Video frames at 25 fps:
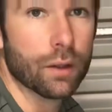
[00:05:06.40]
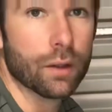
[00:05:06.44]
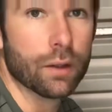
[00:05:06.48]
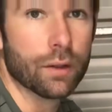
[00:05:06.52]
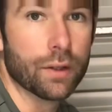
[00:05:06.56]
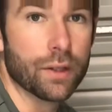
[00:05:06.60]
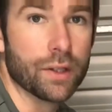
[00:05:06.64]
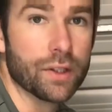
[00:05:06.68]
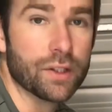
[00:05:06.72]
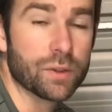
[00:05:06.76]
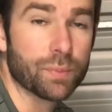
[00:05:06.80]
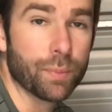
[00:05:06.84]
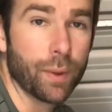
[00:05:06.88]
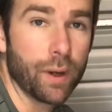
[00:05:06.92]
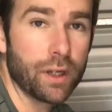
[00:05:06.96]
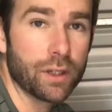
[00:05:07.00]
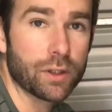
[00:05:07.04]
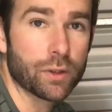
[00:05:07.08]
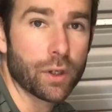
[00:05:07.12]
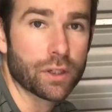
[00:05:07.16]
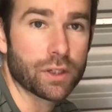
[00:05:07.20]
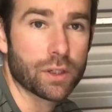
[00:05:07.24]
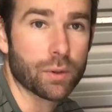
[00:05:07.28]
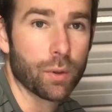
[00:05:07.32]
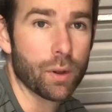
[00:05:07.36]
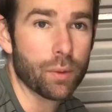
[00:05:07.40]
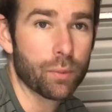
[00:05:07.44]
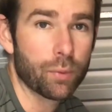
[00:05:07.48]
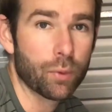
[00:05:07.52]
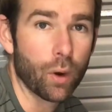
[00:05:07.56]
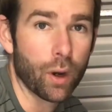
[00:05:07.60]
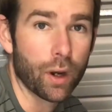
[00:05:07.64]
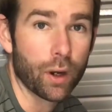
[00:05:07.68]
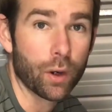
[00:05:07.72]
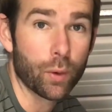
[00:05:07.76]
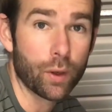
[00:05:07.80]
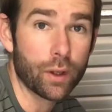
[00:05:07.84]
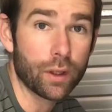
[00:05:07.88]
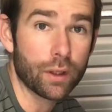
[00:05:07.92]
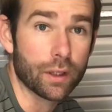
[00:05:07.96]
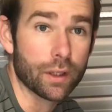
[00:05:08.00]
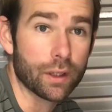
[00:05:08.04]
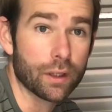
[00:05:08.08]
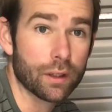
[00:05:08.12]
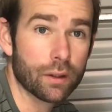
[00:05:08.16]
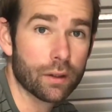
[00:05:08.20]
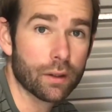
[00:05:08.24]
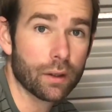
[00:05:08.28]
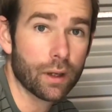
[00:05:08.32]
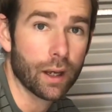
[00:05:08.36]
The sparge actually went quite quickly.
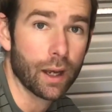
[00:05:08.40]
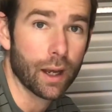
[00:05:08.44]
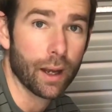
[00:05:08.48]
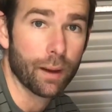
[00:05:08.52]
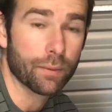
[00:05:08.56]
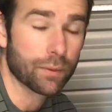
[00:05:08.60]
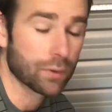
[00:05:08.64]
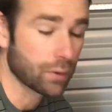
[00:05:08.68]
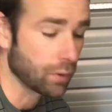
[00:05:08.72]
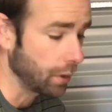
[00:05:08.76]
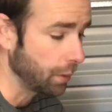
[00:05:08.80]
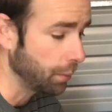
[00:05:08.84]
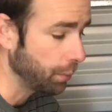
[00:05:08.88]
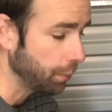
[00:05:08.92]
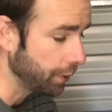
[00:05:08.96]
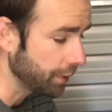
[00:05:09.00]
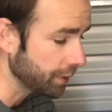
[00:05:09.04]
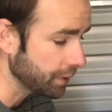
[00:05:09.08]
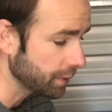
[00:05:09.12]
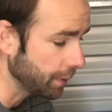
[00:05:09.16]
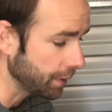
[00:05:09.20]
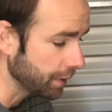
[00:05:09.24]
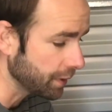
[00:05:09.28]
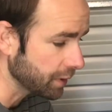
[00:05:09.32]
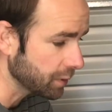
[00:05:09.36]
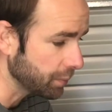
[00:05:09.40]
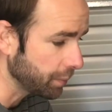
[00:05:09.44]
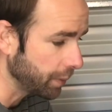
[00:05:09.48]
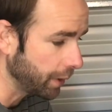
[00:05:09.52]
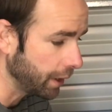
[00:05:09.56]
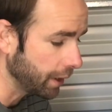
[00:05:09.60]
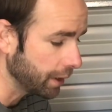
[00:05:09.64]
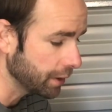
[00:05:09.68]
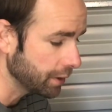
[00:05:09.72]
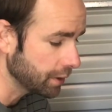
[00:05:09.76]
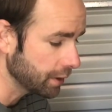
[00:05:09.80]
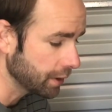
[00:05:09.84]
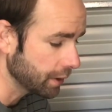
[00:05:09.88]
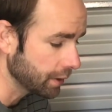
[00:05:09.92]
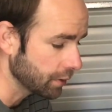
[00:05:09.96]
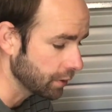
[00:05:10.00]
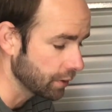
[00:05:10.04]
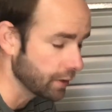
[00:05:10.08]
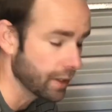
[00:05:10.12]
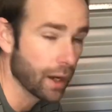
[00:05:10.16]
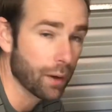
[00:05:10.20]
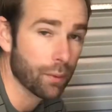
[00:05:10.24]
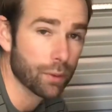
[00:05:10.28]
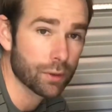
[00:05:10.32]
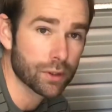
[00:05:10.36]
I was quite impressed about the sparge. So
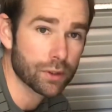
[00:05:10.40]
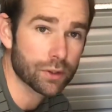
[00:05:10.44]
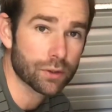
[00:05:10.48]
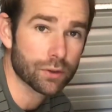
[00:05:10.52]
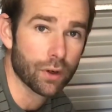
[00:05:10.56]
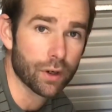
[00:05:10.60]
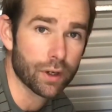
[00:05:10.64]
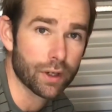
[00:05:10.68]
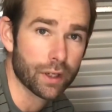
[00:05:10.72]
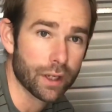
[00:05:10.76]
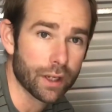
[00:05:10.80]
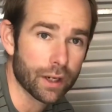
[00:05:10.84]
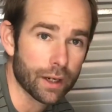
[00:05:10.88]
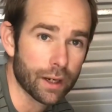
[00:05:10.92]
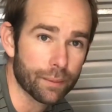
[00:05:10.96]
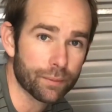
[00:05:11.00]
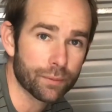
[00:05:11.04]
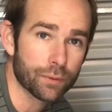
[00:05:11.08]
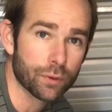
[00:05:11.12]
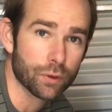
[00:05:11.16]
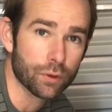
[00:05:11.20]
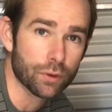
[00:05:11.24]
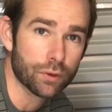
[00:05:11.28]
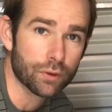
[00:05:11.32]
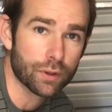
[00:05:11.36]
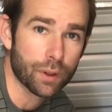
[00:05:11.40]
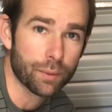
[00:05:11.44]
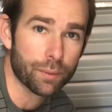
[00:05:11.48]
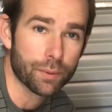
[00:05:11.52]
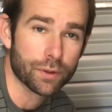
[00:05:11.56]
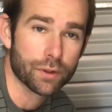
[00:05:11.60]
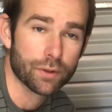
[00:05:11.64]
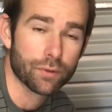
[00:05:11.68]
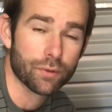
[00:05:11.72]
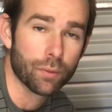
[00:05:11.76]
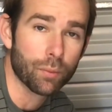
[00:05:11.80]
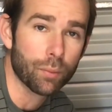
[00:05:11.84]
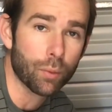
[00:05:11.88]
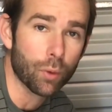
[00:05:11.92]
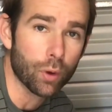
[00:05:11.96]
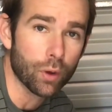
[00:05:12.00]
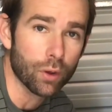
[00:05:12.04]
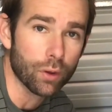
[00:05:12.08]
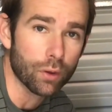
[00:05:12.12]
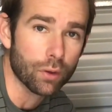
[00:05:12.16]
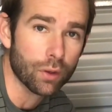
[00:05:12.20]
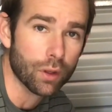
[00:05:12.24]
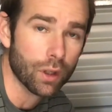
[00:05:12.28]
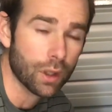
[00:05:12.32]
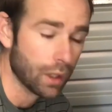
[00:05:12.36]
now we're just trying to get it up to temperature for
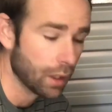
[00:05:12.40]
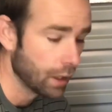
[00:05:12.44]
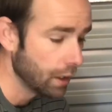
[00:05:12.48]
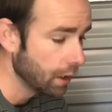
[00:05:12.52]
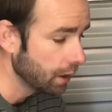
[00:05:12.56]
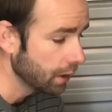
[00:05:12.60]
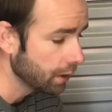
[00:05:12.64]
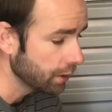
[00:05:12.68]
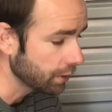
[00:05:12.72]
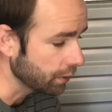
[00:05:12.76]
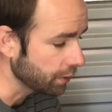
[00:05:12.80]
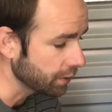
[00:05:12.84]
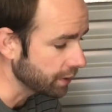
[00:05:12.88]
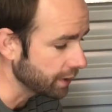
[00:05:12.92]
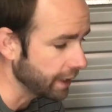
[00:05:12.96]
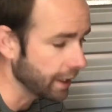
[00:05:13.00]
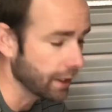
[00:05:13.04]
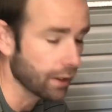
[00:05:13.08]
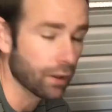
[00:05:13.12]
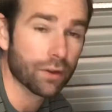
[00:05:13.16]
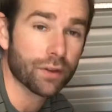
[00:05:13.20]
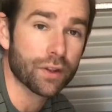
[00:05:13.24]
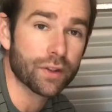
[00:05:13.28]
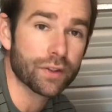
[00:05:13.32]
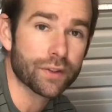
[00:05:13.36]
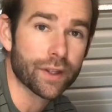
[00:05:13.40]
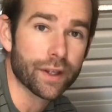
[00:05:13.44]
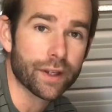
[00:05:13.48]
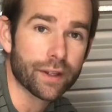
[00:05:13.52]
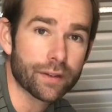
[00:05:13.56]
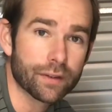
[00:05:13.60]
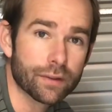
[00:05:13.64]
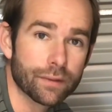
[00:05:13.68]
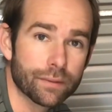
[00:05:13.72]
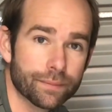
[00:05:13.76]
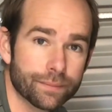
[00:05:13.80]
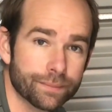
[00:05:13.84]
boil. So we'll see how long this takes.